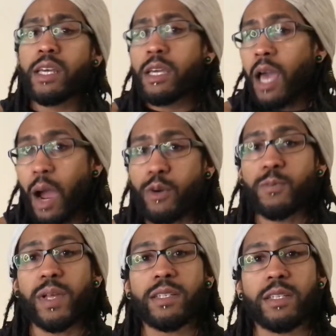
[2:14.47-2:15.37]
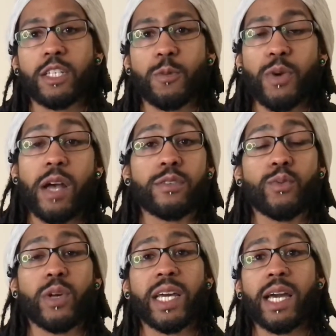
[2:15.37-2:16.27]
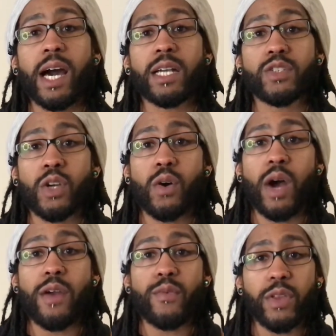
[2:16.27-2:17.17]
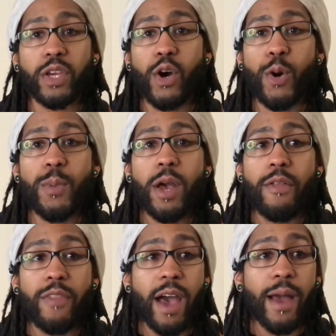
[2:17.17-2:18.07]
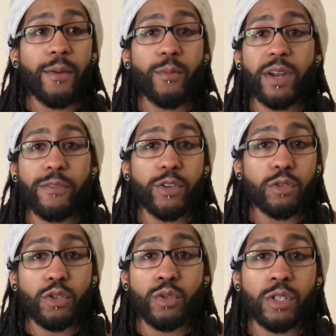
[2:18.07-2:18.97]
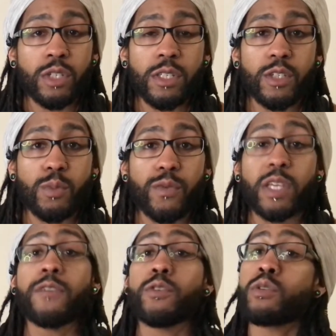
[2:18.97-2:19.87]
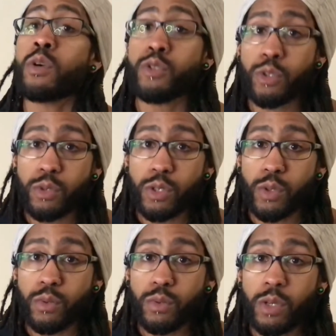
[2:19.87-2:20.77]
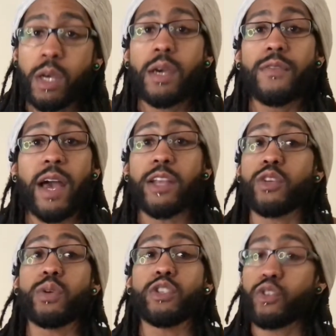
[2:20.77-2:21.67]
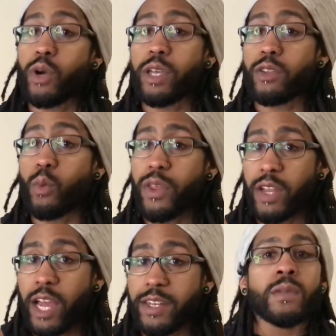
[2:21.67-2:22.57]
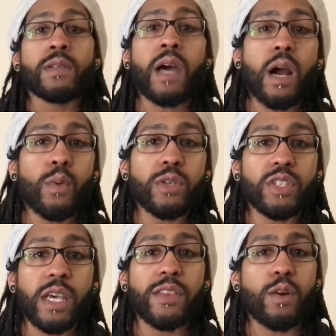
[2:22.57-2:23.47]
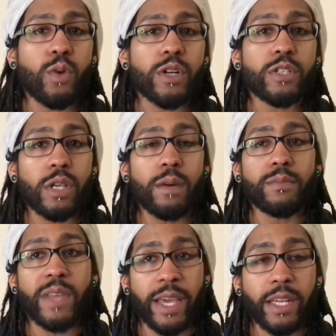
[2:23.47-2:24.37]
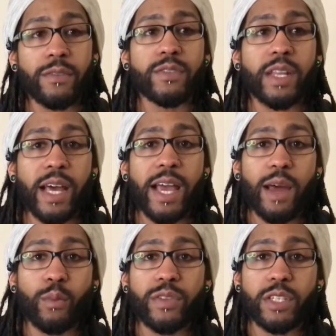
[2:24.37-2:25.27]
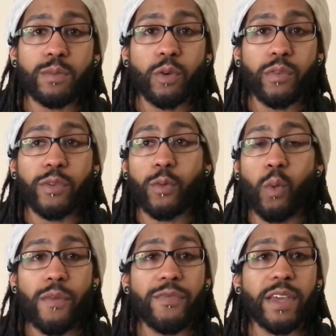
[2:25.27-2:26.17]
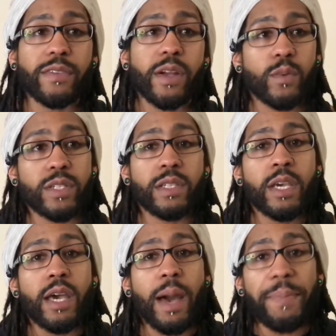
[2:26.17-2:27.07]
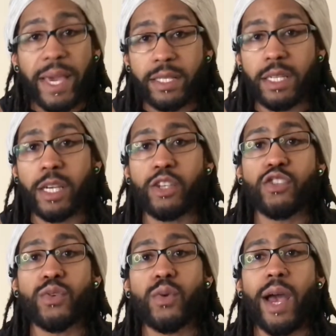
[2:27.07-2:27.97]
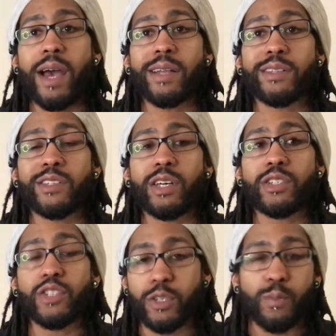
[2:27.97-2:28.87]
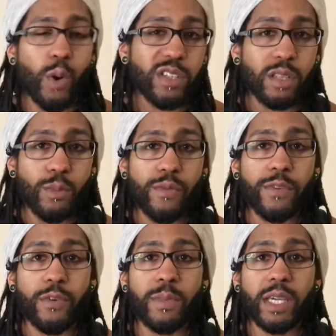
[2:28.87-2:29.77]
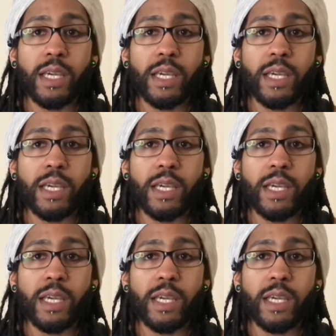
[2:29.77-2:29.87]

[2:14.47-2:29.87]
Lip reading: I was pleasantly surprised with what I got. So I really hope that whenever you choose to see this movie, if you so choose to, that you enjoy it the way that I did. Now, I will say there were some negatives that I had with this movie. For one thing, there was a pacing issue at certain points of the movie for me.